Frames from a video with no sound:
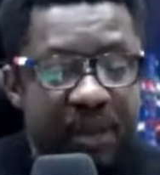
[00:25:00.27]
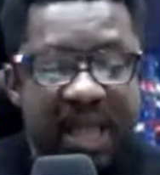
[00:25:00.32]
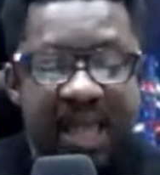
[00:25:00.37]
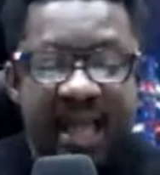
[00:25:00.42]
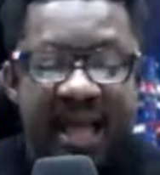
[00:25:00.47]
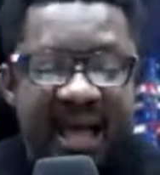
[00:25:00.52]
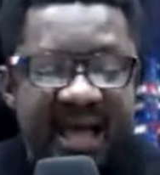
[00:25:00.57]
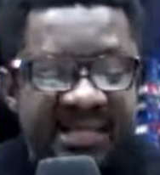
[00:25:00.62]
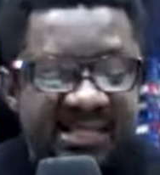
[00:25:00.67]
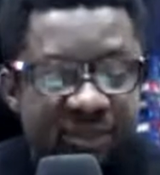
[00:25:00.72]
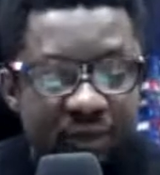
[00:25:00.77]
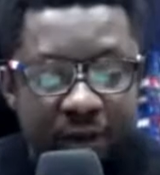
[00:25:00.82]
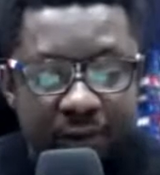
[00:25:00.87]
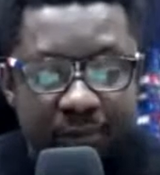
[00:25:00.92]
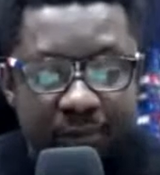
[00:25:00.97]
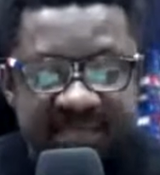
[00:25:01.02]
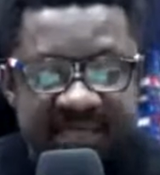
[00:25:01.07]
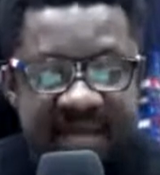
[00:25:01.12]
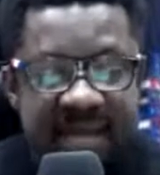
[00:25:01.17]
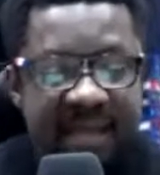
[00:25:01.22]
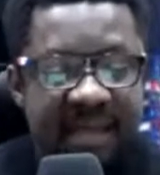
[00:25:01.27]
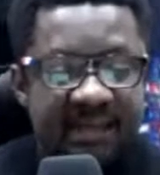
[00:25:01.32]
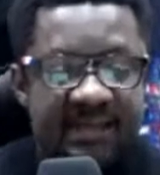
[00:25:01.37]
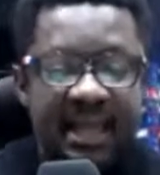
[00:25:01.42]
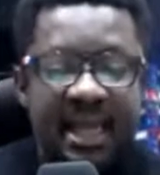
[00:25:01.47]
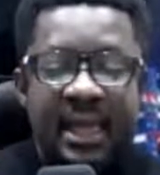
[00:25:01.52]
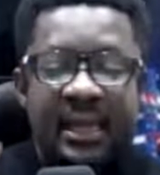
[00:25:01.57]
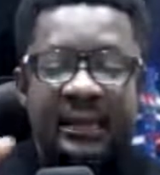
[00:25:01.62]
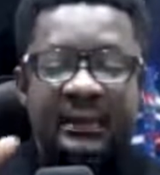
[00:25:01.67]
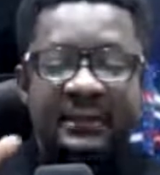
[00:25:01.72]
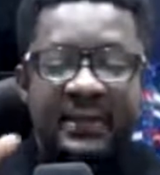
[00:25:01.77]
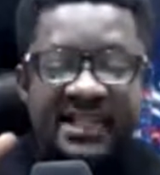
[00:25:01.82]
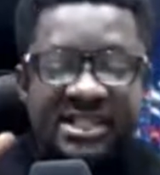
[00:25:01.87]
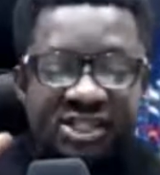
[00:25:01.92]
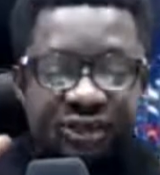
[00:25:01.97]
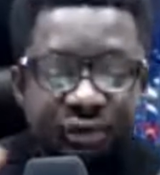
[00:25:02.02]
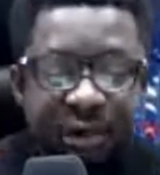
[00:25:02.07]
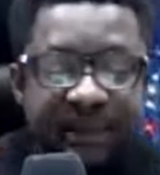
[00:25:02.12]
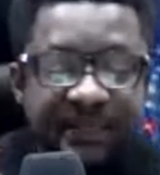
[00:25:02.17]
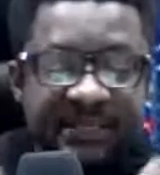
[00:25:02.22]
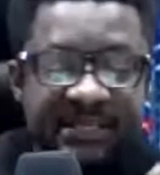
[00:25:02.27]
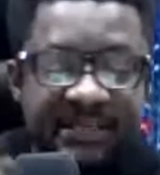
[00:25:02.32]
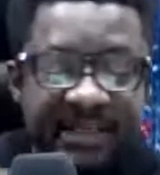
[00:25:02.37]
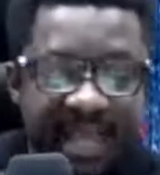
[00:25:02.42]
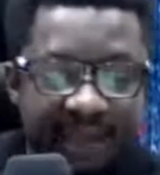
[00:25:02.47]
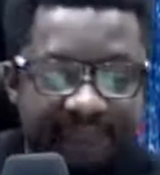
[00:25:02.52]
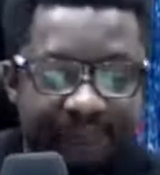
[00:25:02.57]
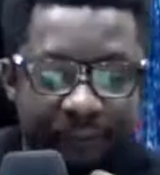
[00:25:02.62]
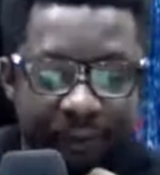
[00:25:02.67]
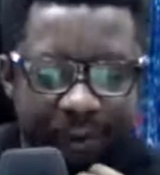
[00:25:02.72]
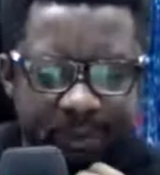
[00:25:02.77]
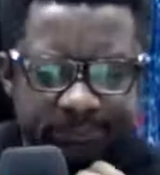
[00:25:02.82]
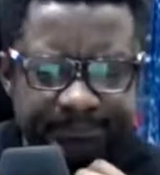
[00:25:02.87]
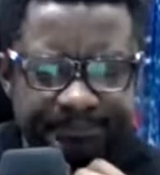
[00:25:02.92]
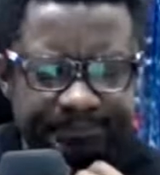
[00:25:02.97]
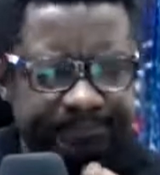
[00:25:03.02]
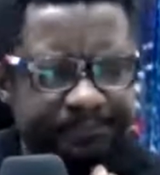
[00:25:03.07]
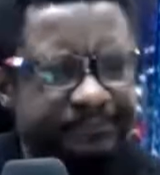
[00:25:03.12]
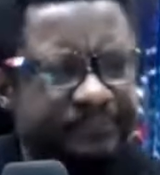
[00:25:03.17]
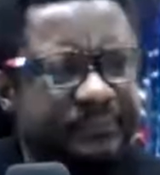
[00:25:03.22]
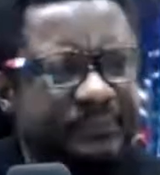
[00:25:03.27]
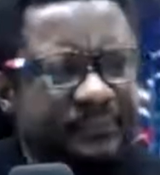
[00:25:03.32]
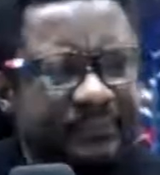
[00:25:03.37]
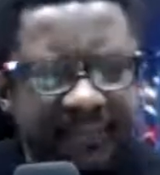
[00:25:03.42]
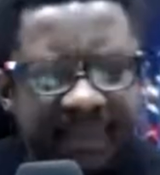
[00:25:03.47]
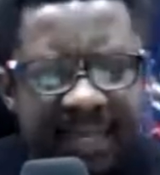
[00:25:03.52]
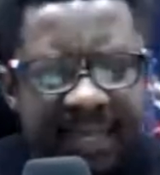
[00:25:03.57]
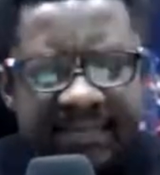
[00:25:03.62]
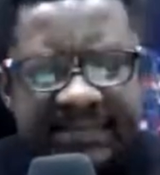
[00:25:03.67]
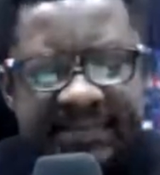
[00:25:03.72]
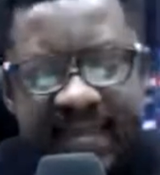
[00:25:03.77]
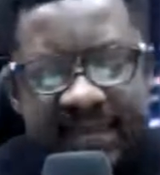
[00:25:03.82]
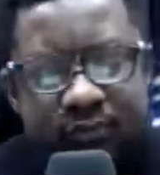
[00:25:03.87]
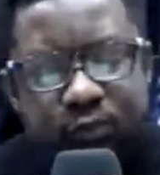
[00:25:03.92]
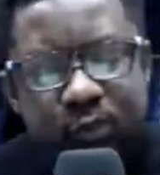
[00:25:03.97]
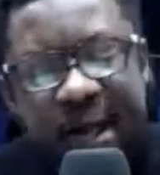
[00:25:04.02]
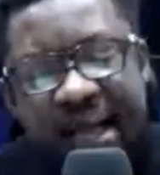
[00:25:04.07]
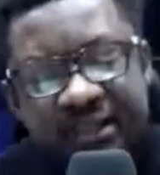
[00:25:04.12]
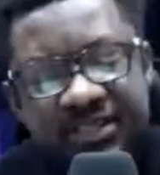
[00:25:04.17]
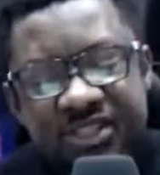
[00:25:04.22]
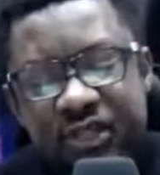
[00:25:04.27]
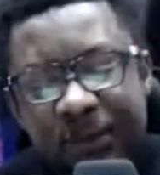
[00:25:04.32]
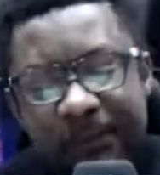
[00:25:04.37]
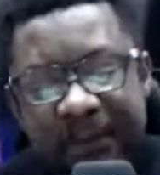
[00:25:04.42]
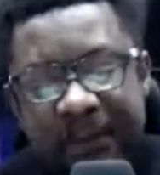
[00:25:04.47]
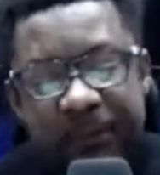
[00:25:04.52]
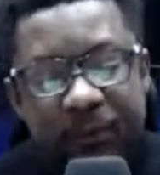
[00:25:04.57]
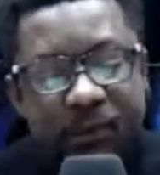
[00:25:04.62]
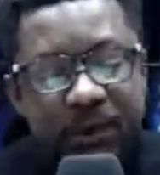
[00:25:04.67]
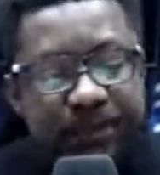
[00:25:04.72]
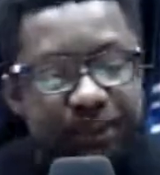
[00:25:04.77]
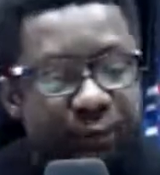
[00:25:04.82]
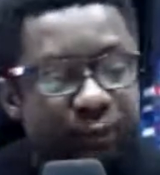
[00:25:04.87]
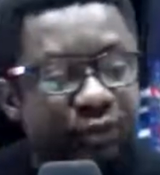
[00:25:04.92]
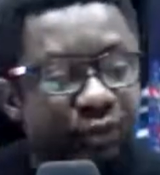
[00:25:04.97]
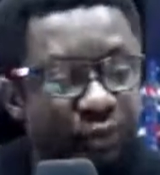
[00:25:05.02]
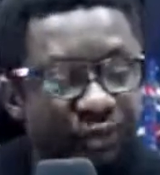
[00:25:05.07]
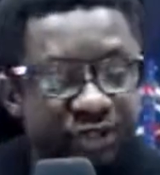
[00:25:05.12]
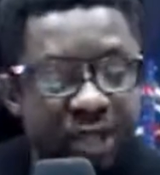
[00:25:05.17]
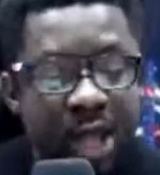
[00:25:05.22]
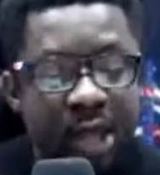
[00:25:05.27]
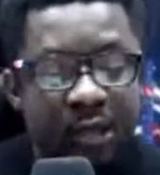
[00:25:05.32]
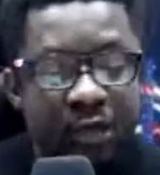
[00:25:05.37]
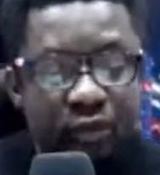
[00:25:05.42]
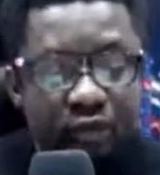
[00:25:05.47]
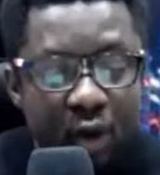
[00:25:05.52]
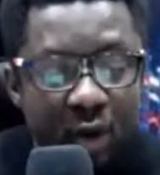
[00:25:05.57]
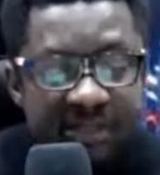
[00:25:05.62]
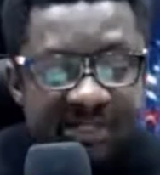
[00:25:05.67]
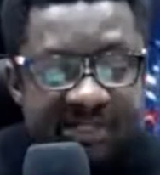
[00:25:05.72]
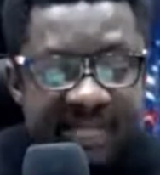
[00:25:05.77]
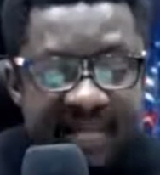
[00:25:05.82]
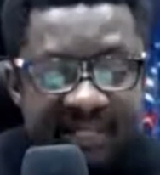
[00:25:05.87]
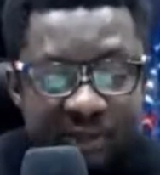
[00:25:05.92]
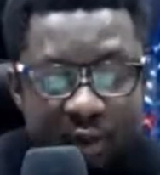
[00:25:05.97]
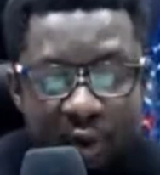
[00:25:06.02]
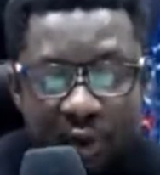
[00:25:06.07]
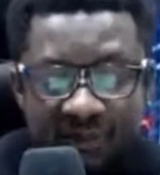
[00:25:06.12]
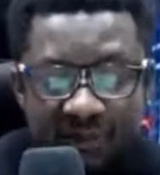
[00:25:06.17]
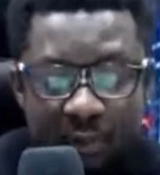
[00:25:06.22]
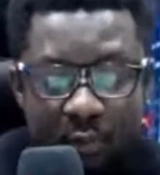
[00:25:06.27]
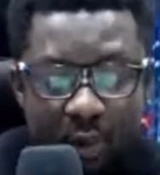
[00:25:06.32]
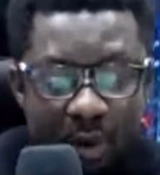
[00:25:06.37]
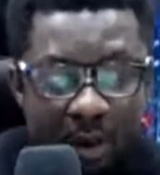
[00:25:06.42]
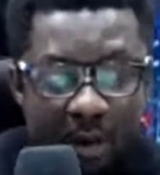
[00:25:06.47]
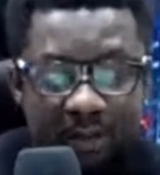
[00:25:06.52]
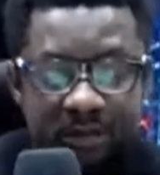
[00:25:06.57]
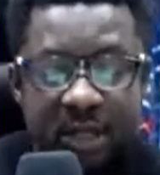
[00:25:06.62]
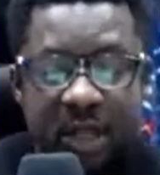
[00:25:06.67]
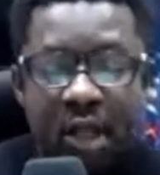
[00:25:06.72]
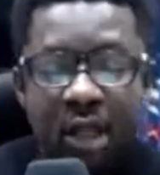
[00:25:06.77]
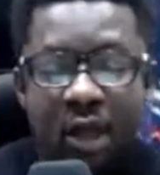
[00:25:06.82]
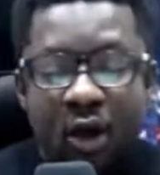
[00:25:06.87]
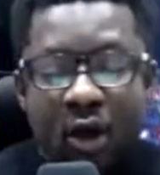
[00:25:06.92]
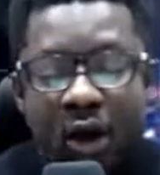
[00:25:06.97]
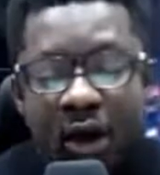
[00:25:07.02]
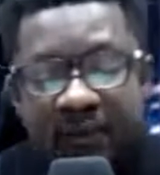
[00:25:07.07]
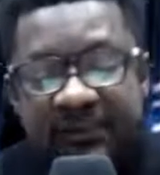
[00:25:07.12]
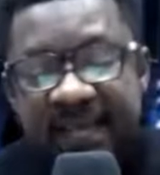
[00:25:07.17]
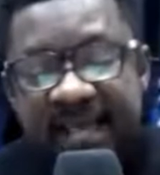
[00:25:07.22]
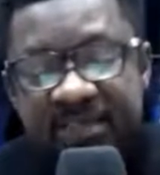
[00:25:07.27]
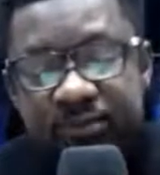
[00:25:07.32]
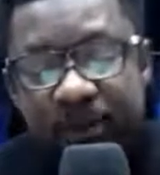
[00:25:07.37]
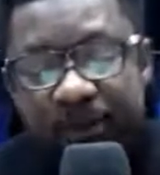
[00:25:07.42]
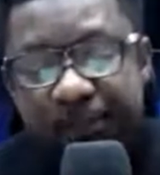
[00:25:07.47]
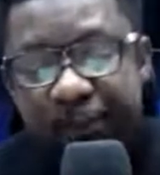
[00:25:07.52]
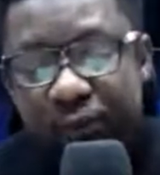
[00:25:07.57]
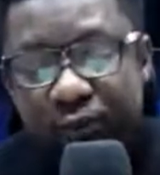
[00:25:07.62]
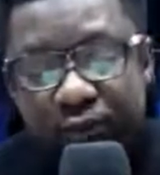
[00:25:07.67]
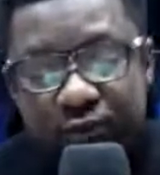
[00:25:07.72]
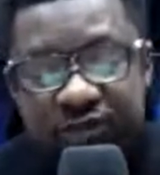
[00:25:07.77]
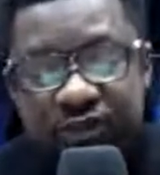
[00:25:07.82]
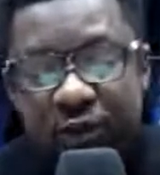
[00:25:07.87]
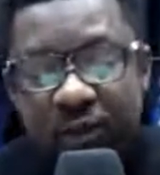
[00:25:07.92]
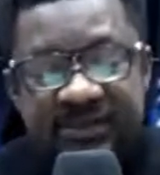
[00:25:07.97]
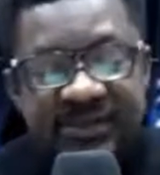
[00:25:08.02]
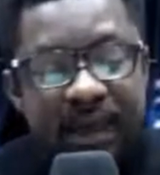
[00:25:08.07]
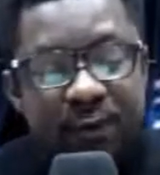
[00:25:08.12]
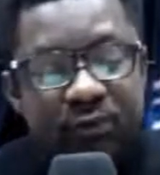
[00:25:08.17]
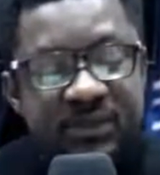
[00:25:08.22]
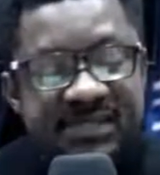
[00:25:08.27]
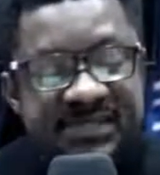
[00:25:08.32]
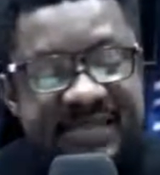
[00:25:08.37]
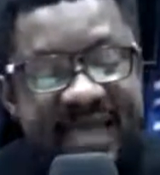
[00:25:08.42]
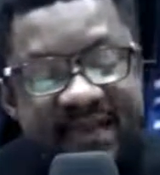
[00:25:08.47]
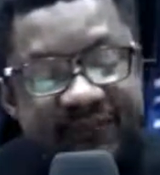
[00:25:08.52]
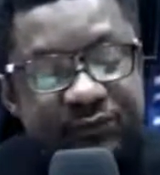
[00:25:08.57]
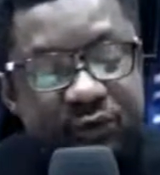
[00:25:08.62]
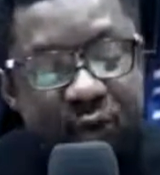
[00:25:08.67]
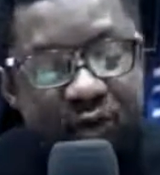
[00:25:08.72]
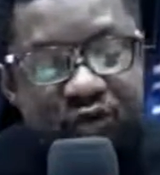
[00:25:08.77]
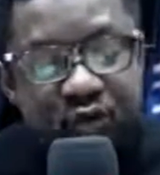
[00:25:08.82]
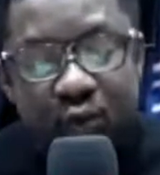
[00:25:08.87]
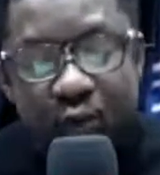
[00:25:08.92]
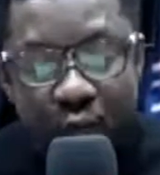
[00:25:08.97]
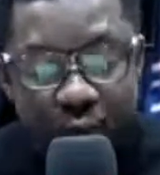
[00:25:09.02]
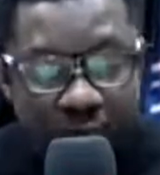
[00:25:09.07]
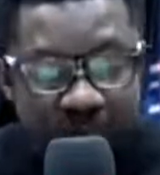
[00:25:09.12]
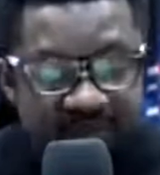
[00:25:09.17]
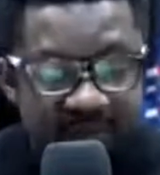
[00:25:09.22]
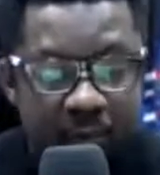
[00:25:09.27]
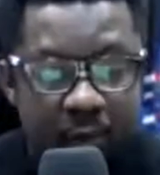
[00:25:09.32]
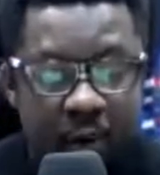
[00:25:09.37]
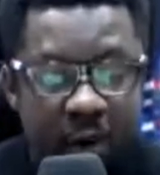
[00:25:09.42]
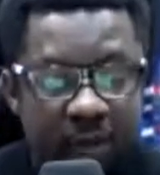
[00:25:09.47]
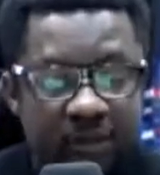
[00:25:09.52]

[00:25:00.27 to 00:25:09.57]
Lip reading: has not retired. The script, therefore, is that while some people will produce those that own the world, others will produce those that will serve those who own the world